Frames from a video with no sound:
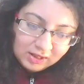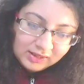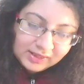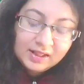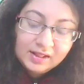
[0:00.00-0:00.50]

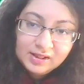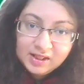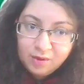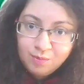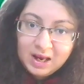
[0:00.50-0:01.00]
It's
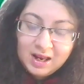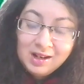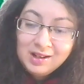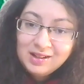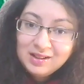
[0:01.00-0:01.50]
said
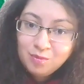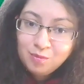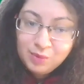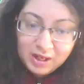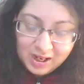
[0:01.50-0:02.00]
by
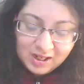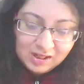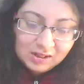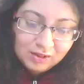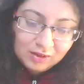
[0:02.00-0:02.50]

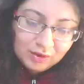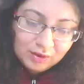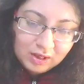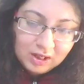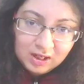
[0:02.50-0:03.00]
Blake,
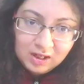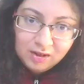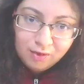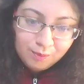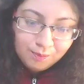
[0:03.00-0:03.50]
A.
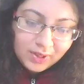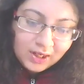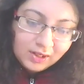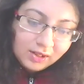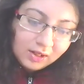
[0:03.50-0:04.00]

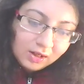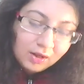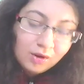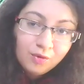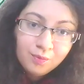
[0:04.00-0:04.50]
B.
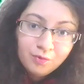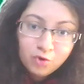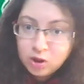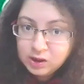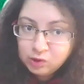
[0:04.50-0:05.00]

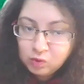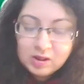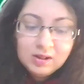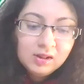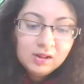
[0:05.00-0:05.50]

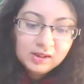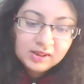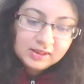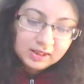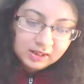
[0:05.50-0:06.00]
Wordsworth,
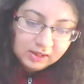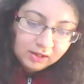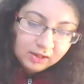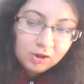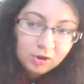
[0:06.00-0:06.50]
C.
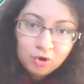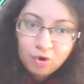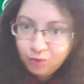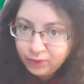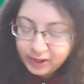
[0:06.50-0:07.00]

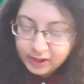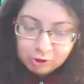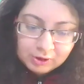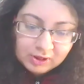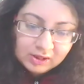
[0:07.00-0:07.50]

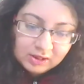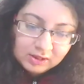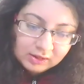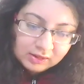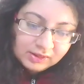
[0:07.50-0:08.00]
Coleridge,
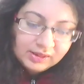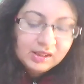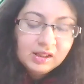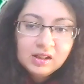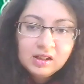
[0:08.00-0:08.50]

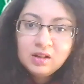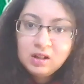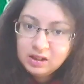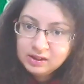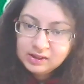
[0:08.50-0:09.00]
D.
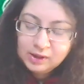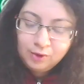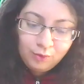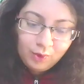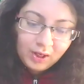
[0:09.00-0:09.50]
Keats,
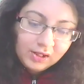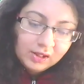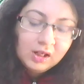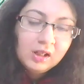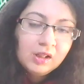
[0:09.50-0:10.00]
right?